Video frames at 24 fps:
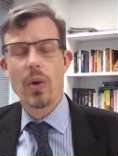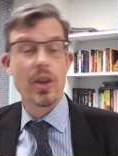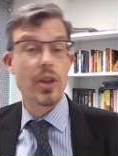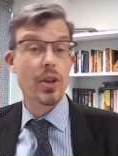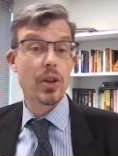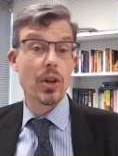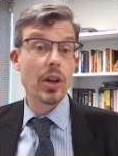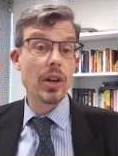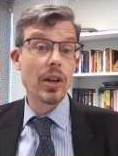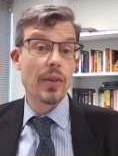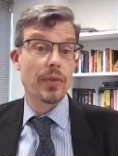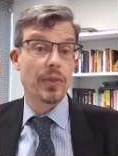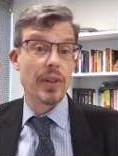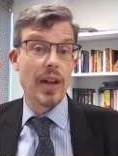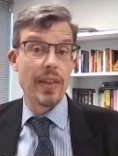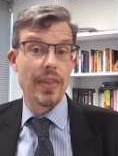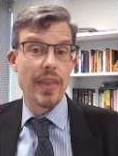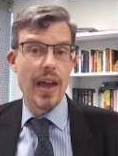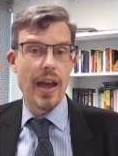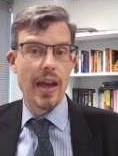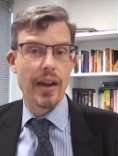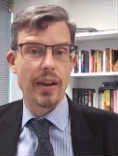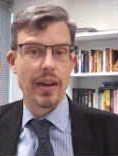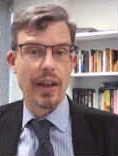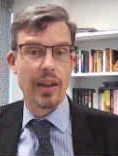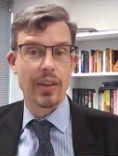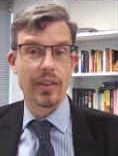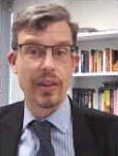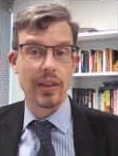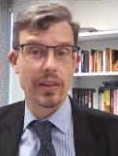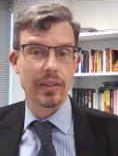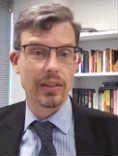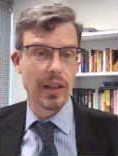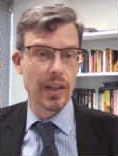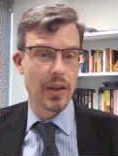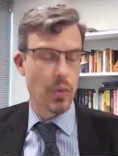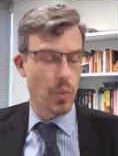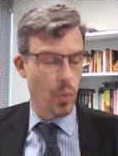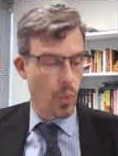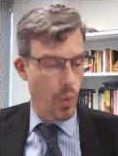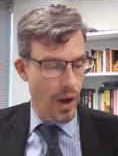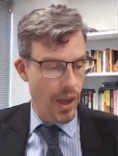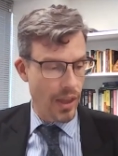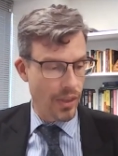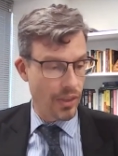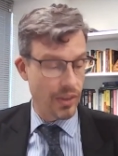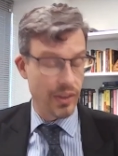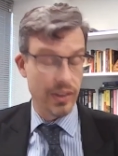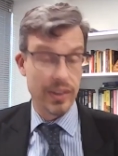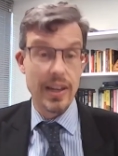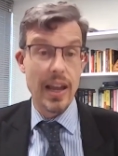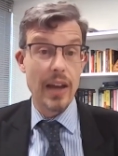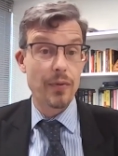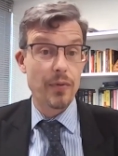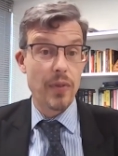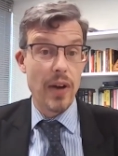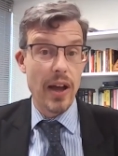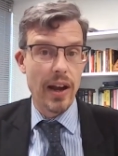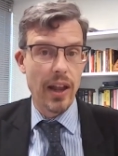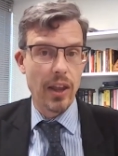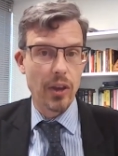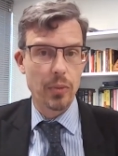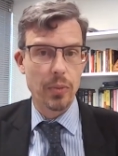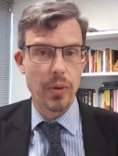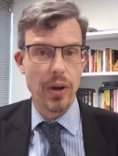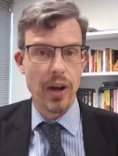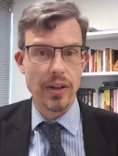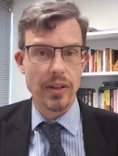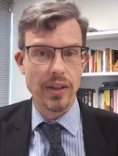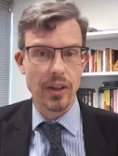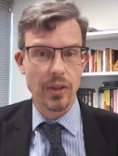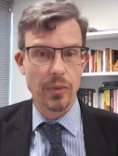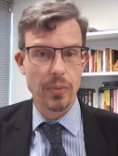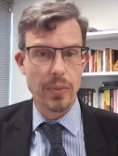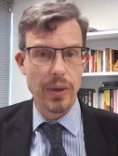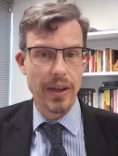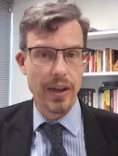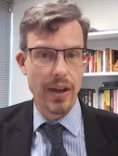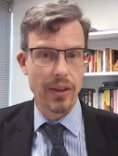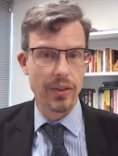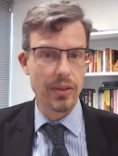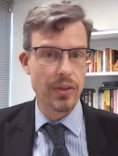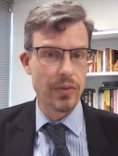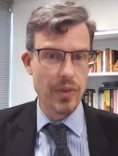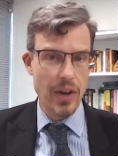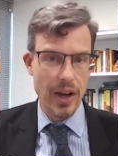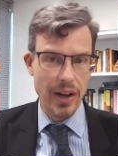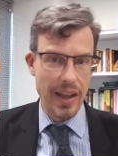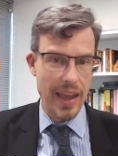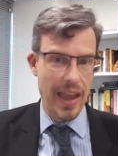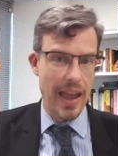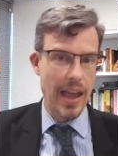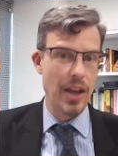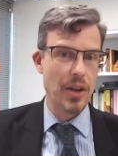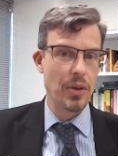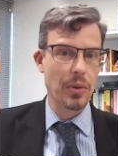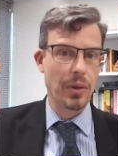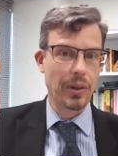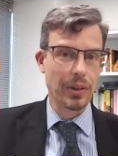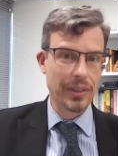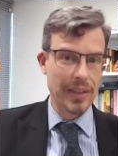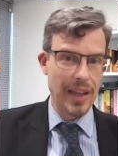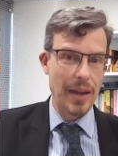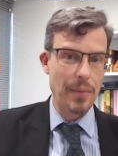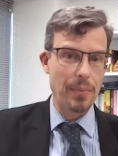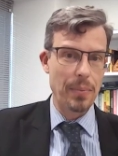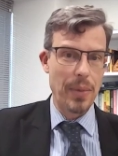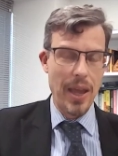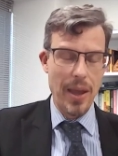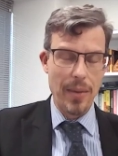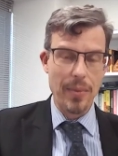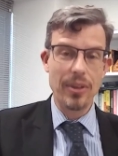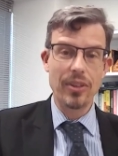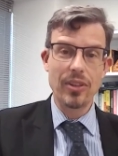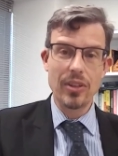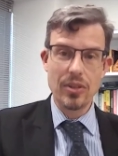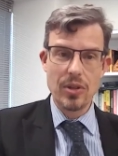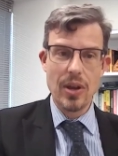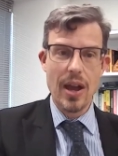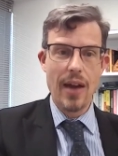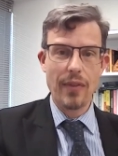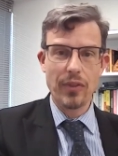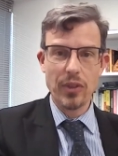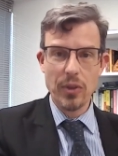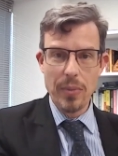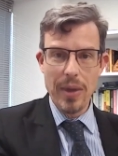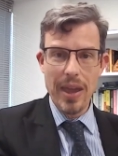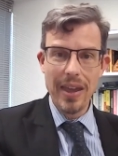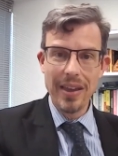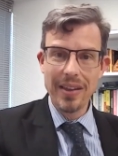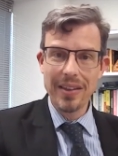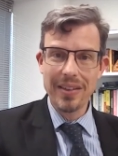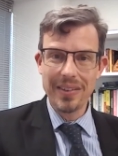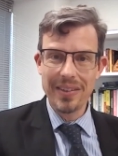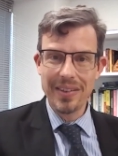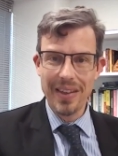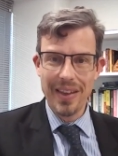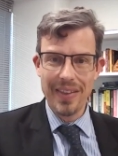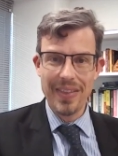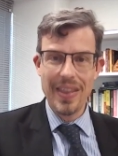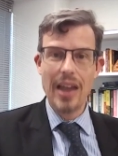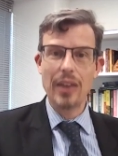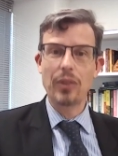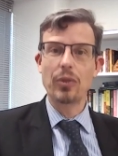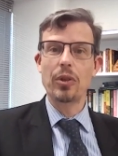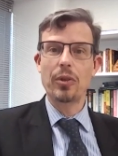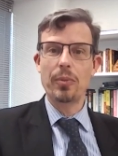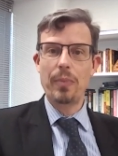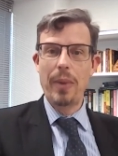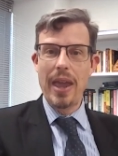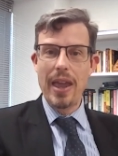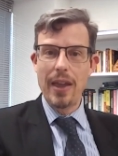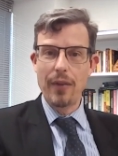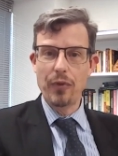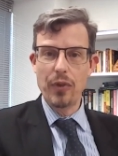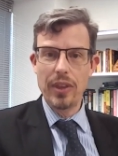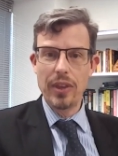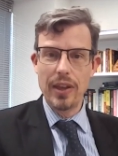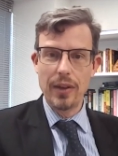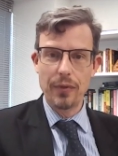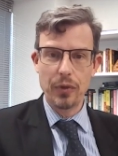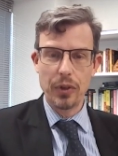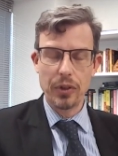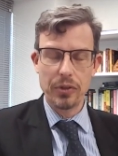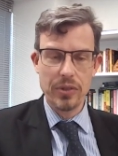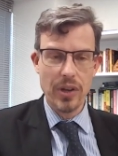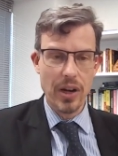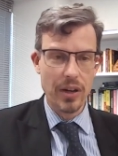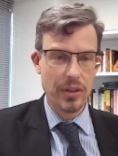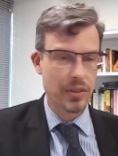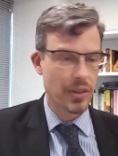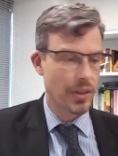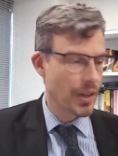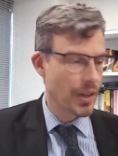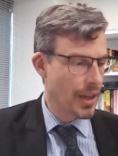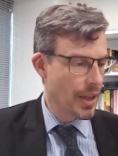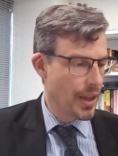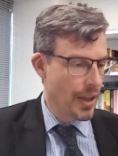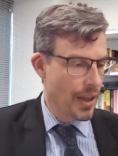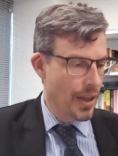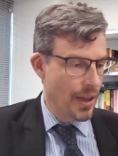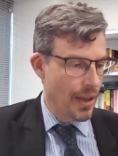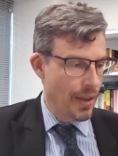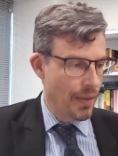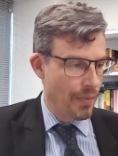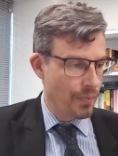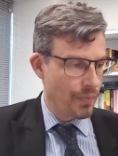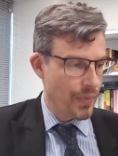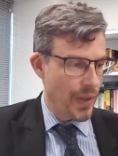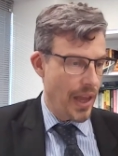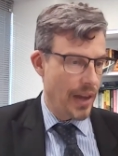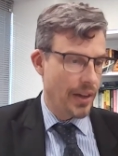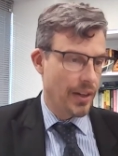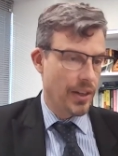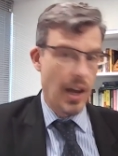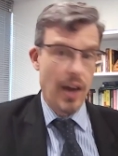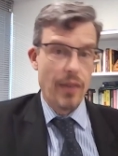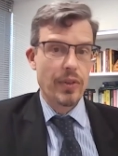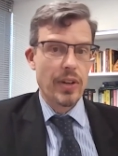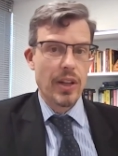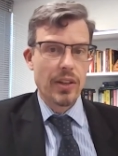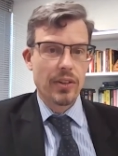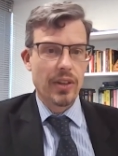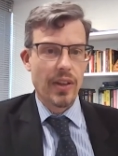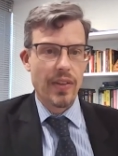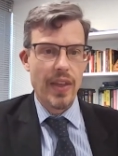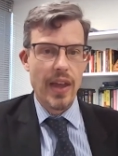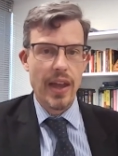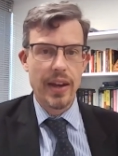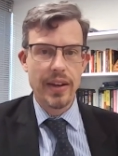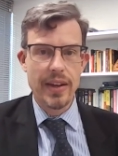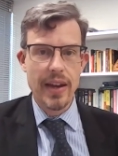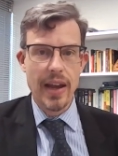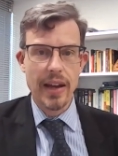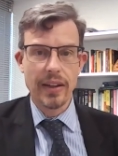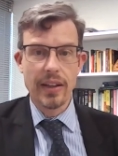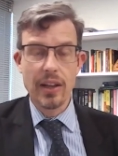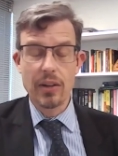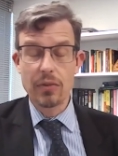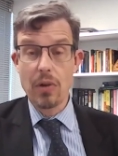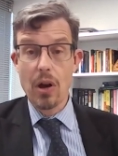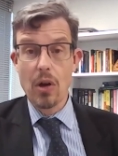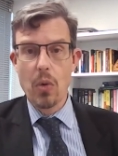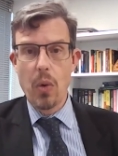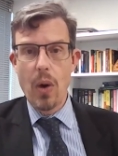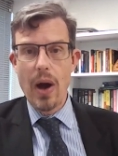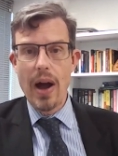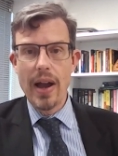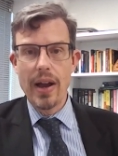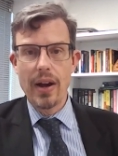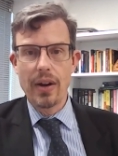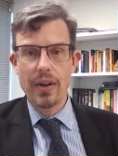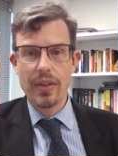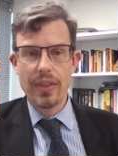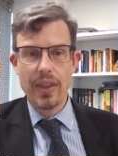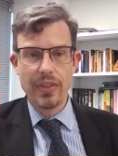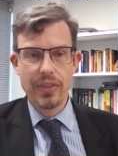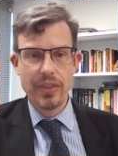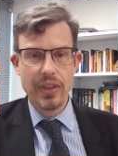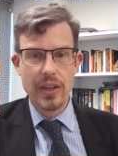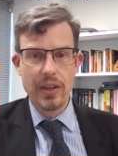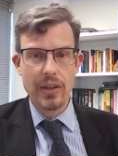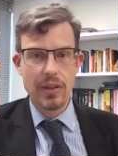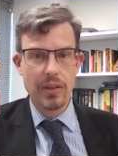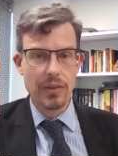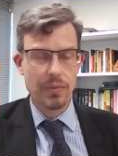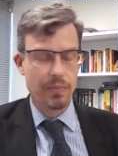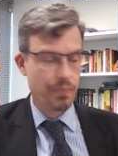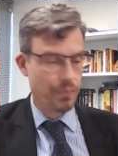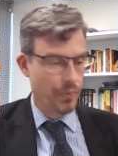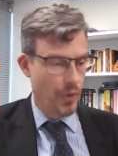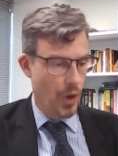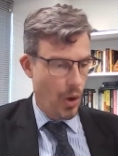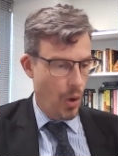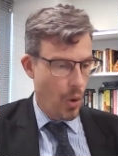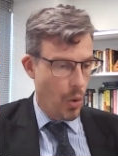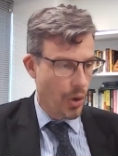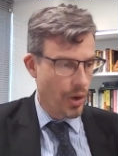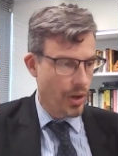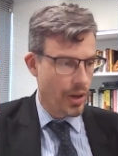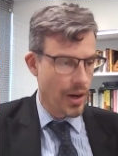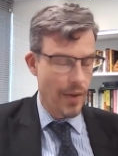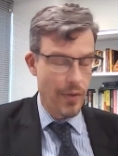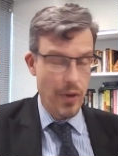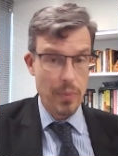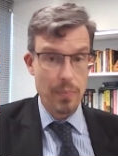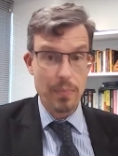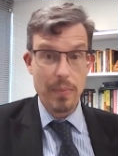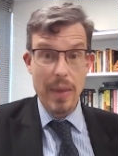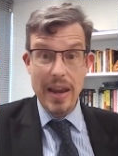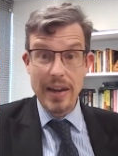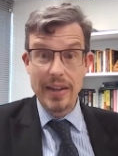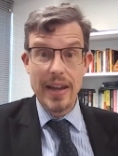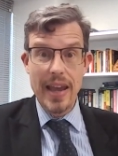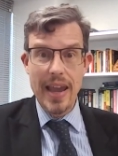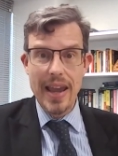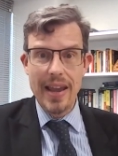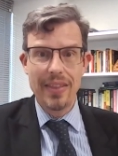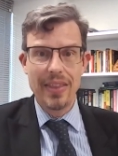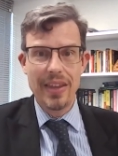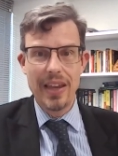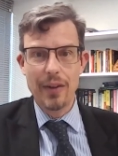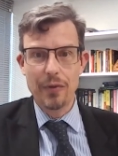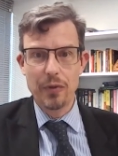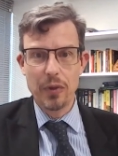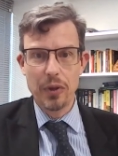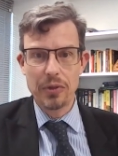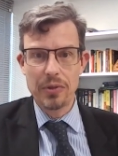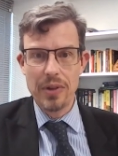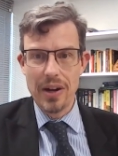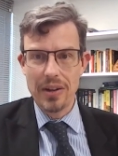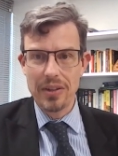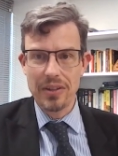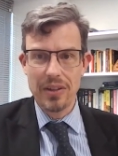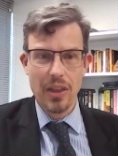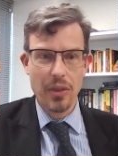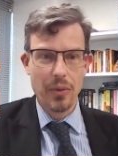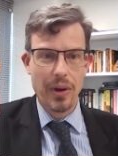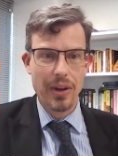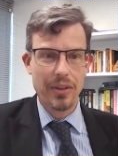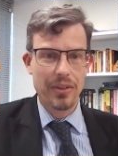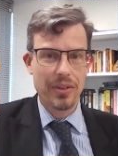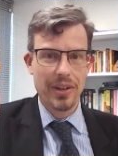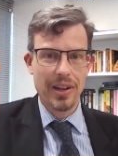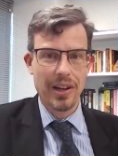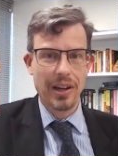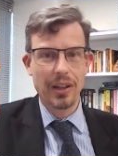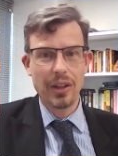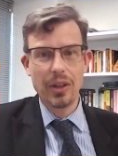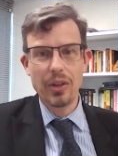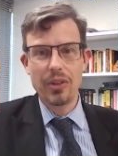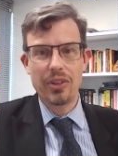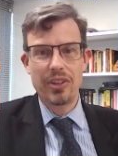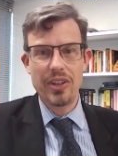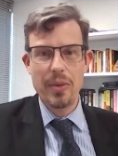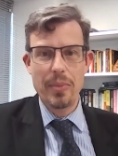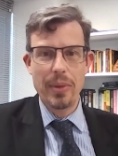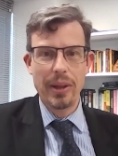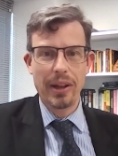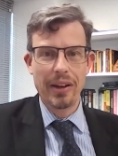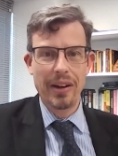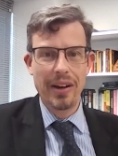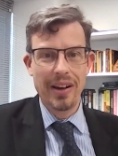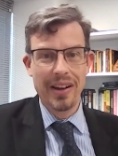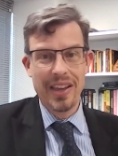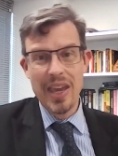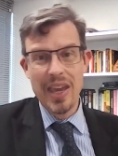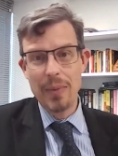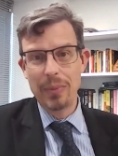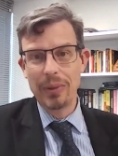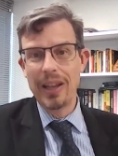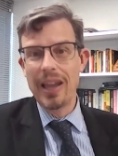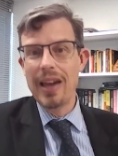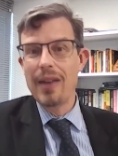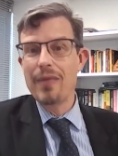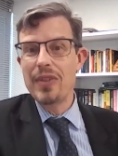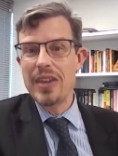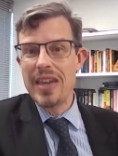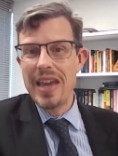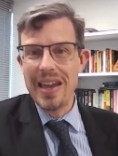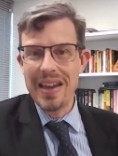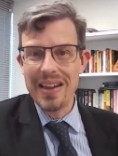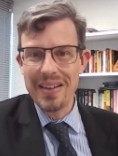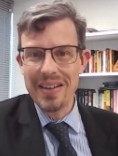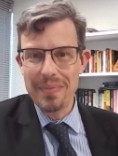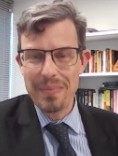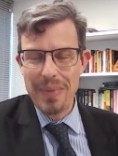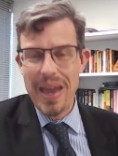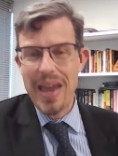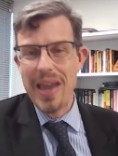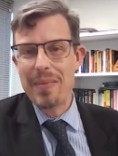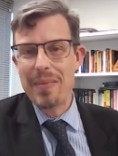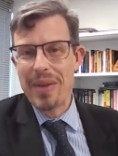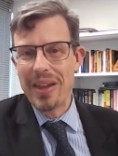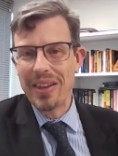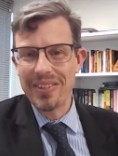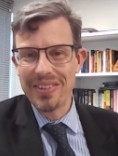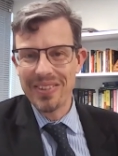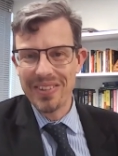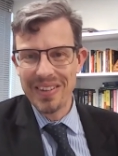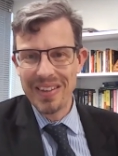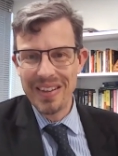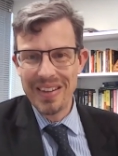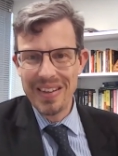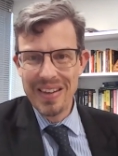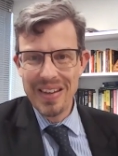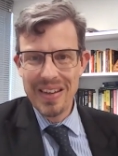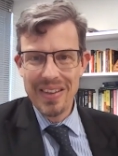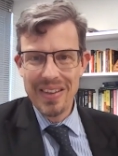where you couldn't have done that as easily with debt finance projects because you've got annual debt payments that you have to make, and that's what's paying for the infrastructure. And covenants on that debt can require that the owner of it maintain the infrastructure. Otherwise, you're going to lose the ability to keep levying payments